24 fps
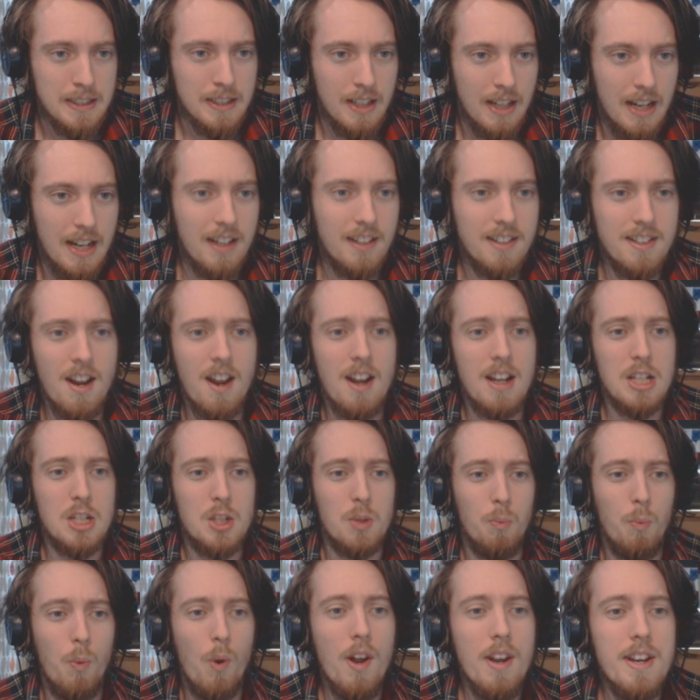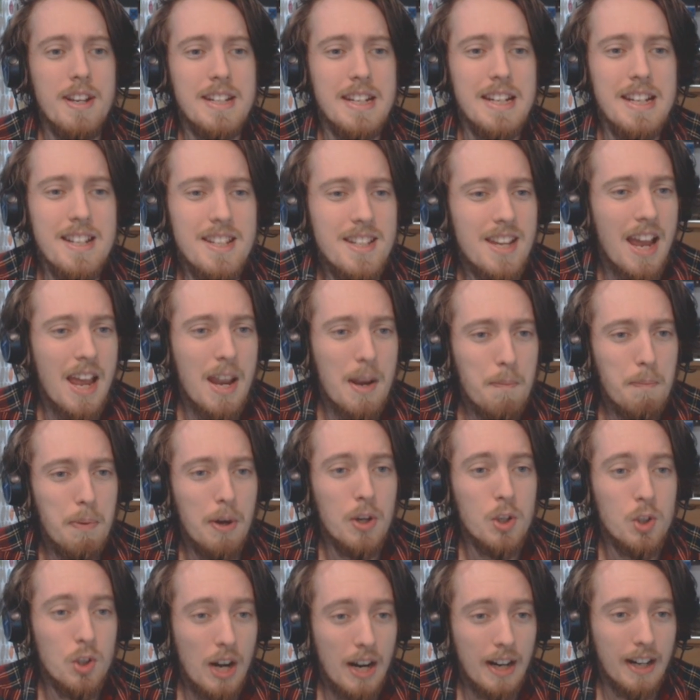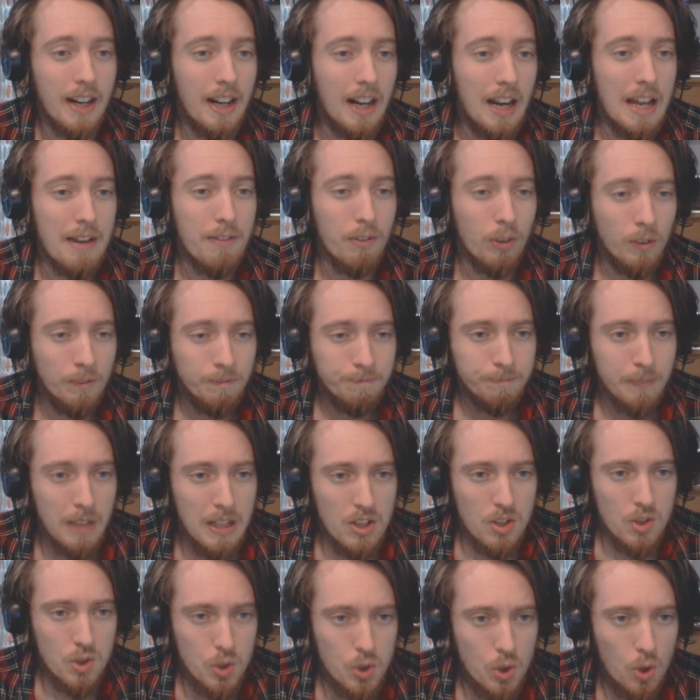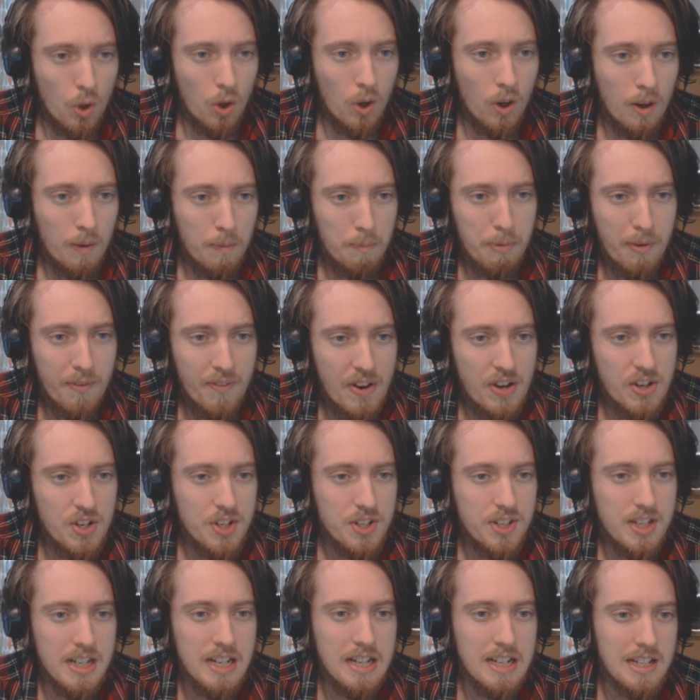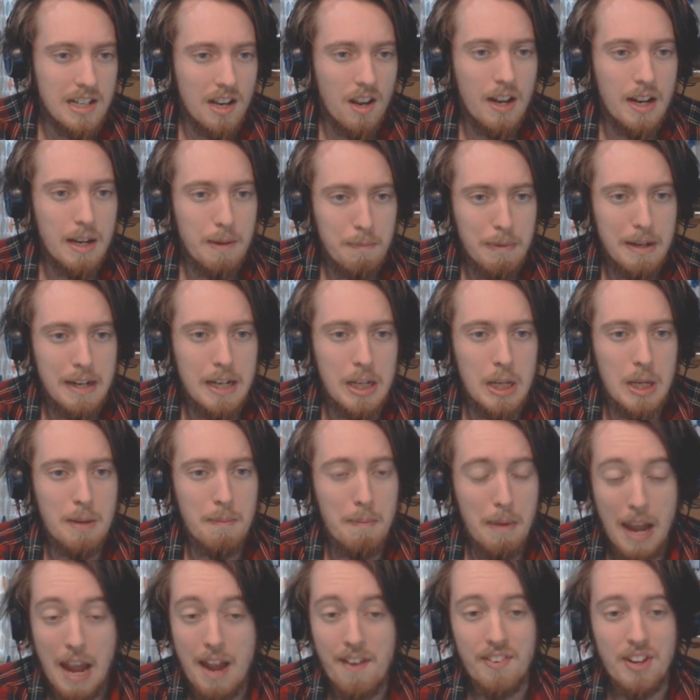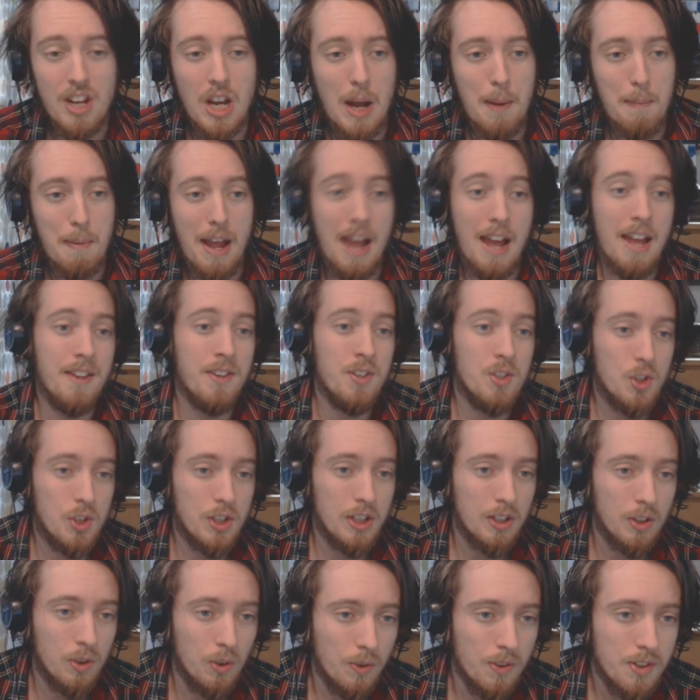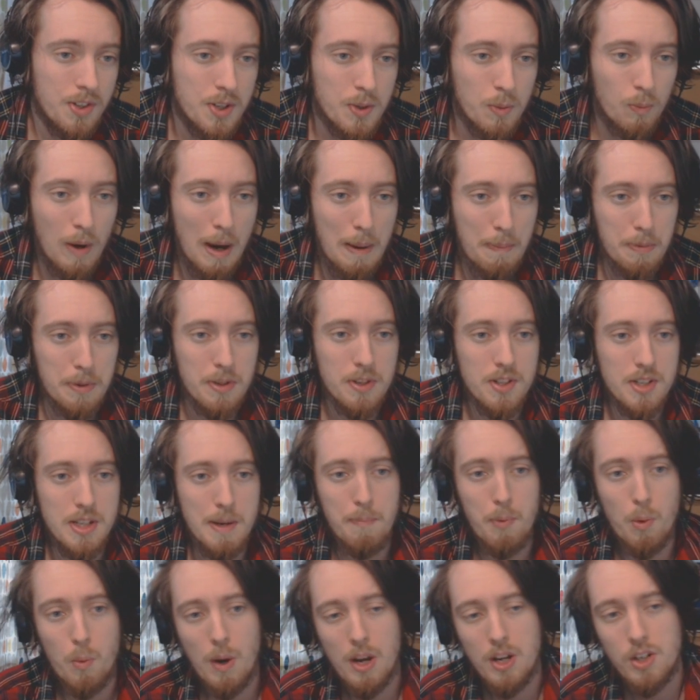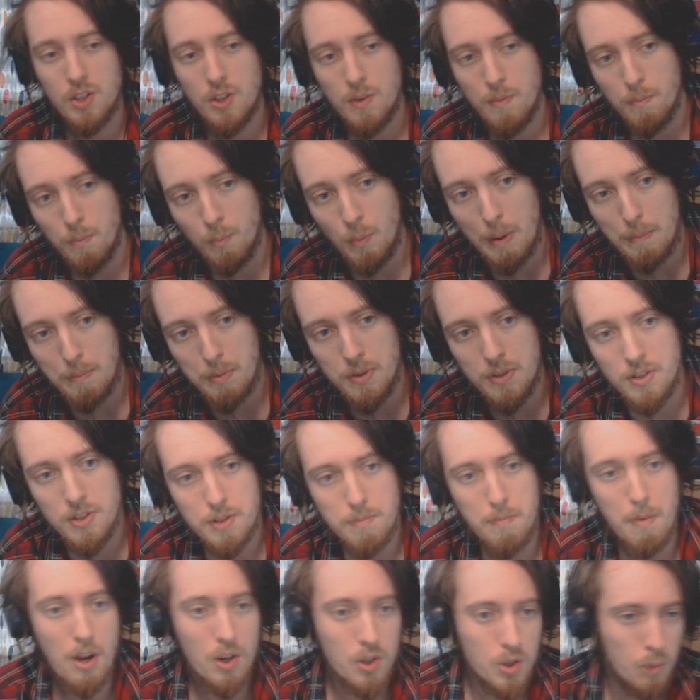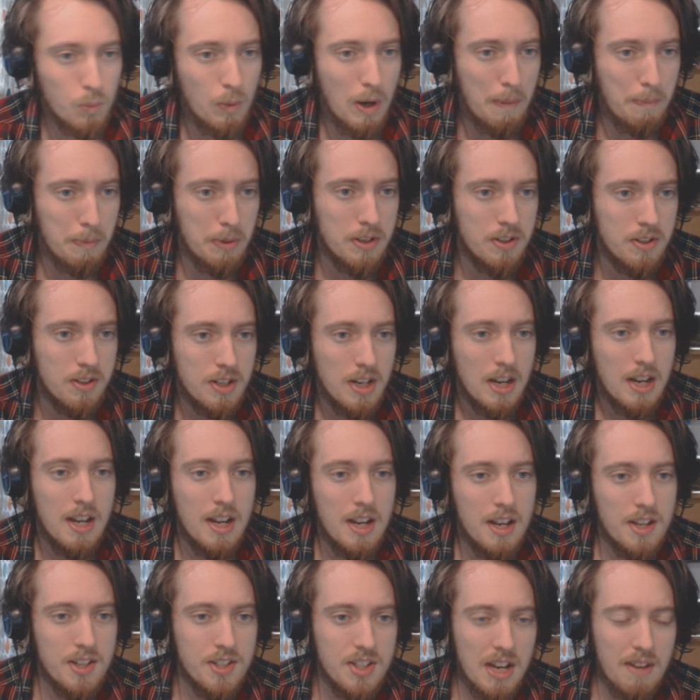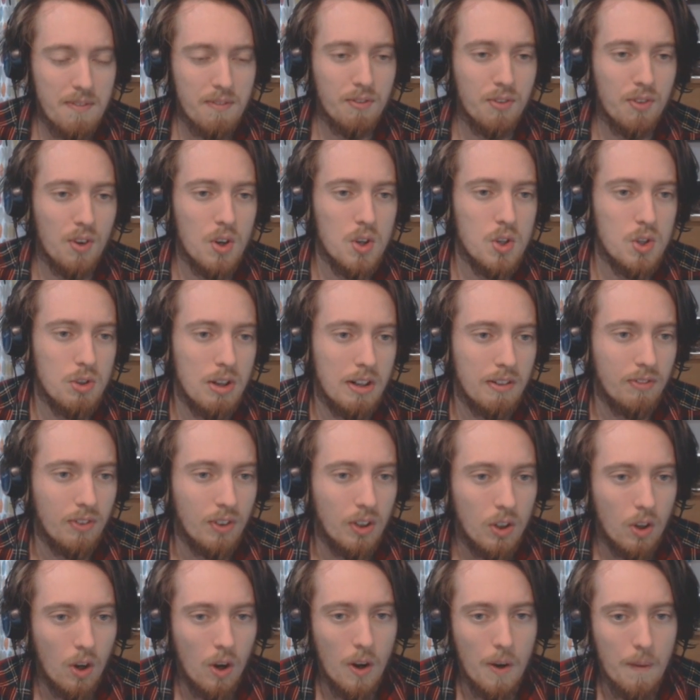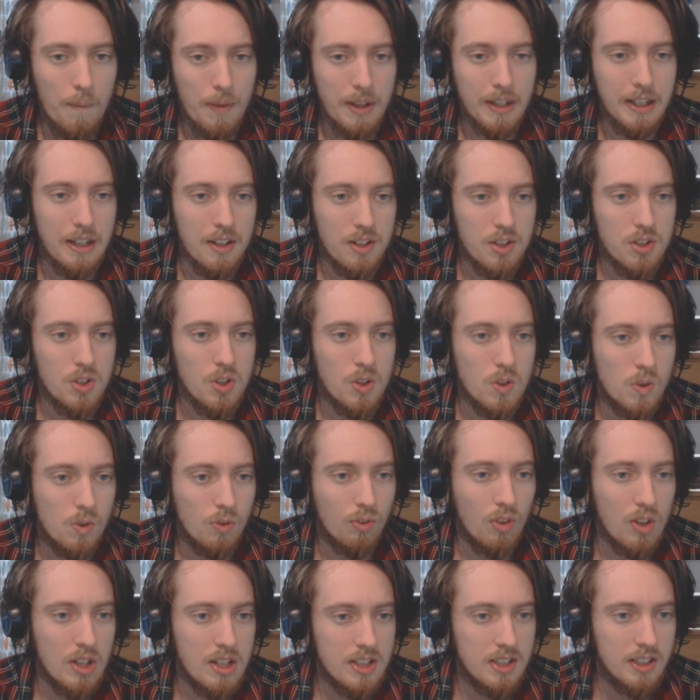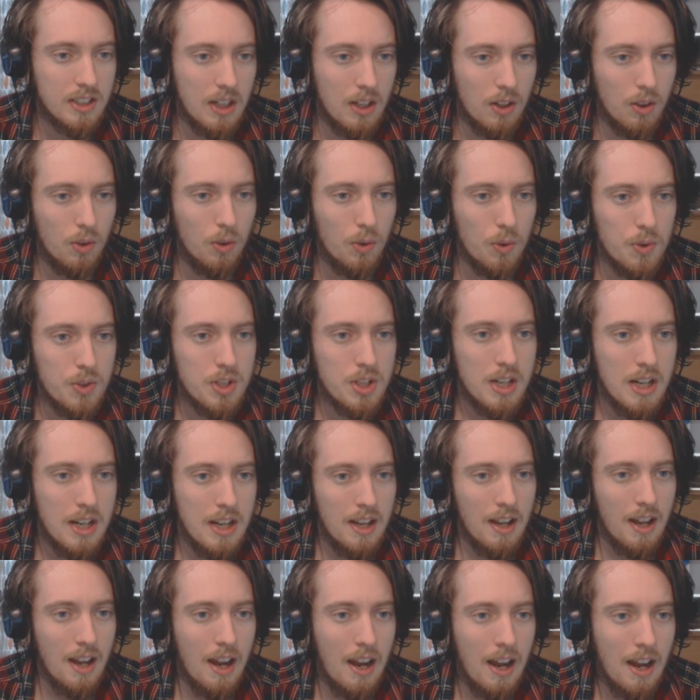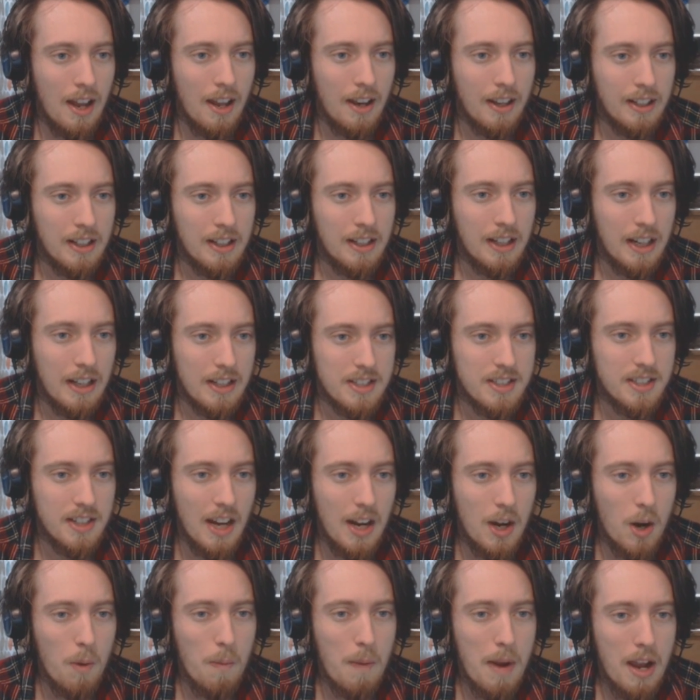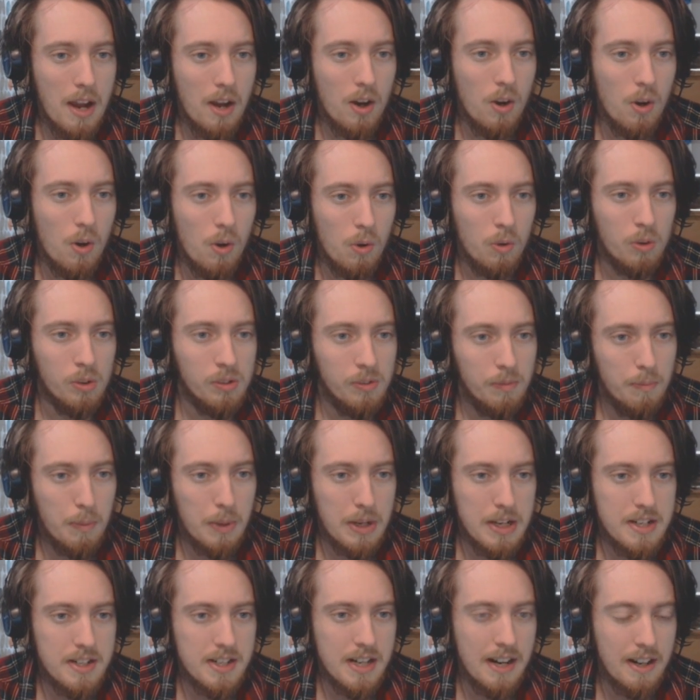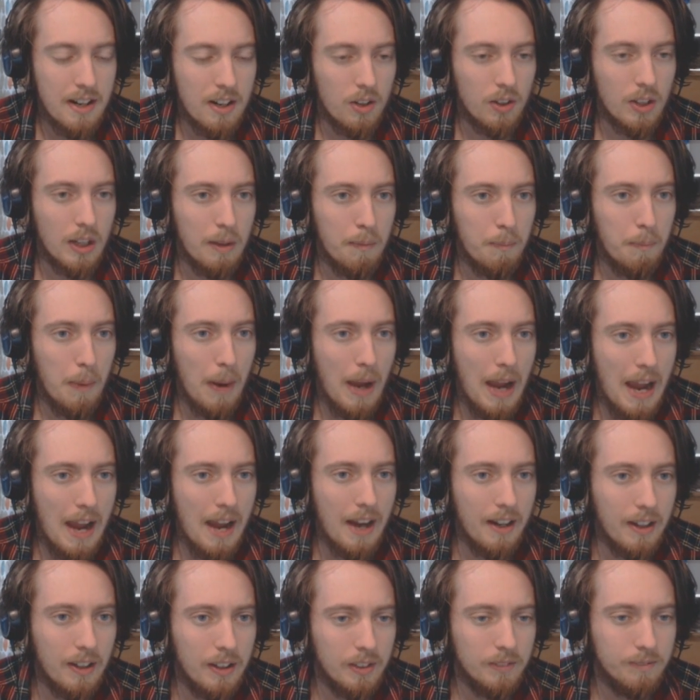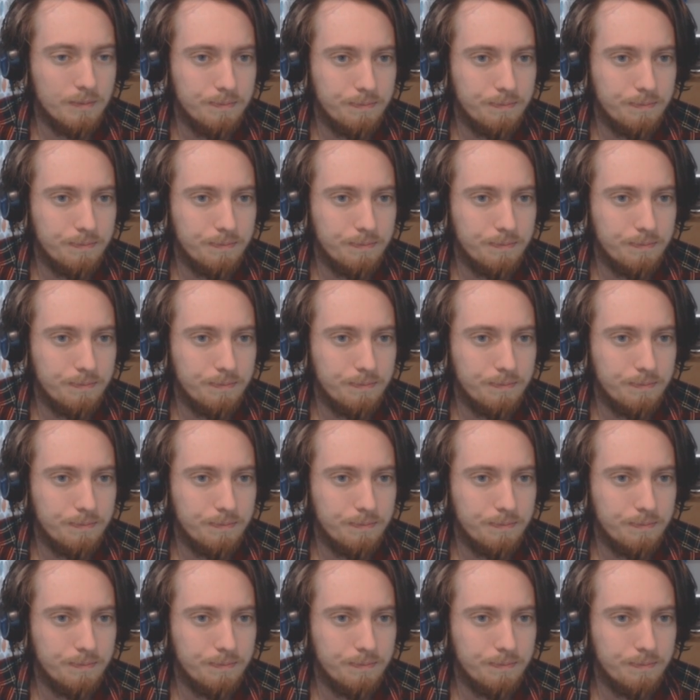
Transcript: Hit dice 1d10 per dragon level. Sure, proficiencies, light, medium, heavy armor, and shields. Weapons, simple weapons, martial weapons. Saving throw, strength, and calm. They get to choose 3 skills. They can get scale mail. Pretty standard looking pack.